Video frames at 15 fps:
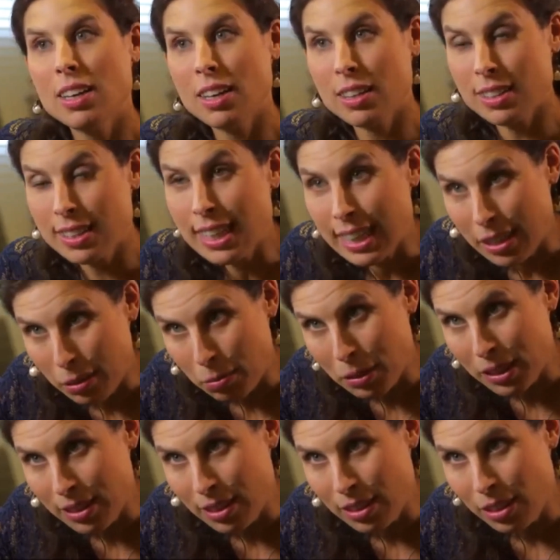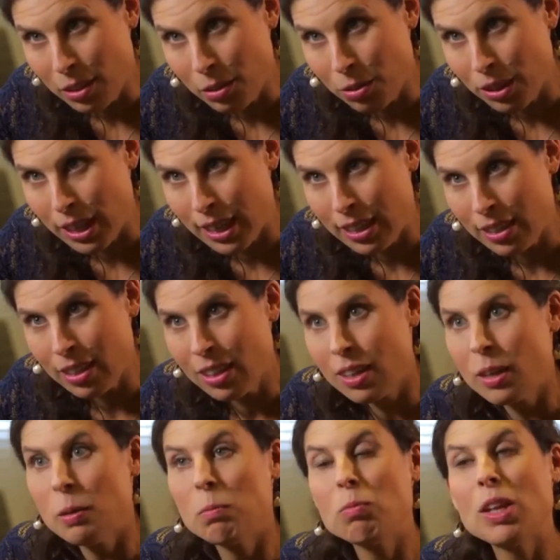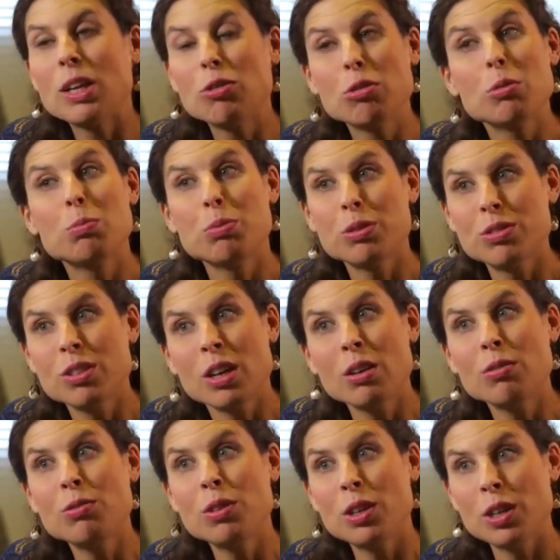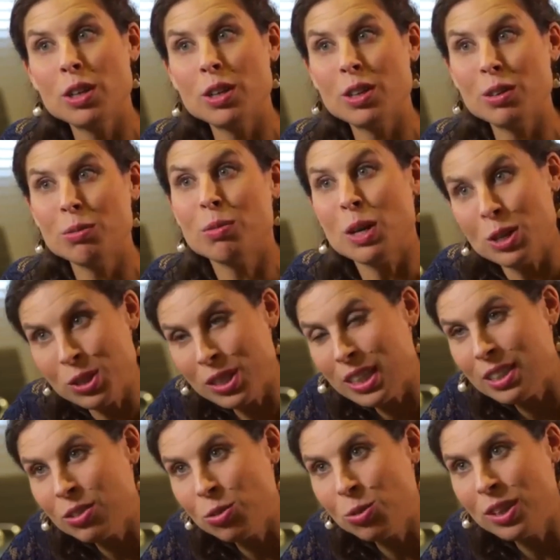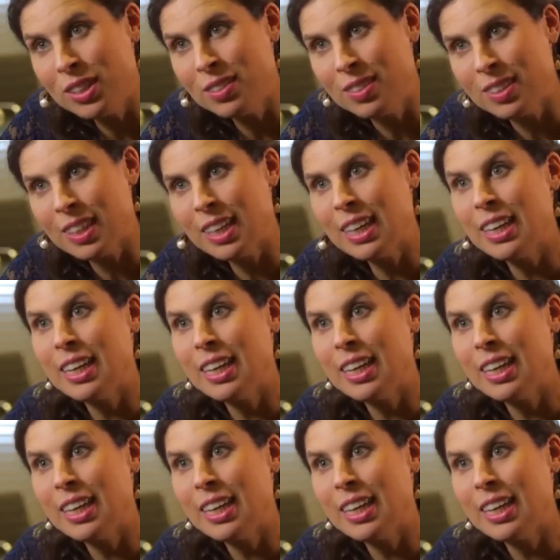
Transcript: a settlement in Ukraine that will preserve Russian interests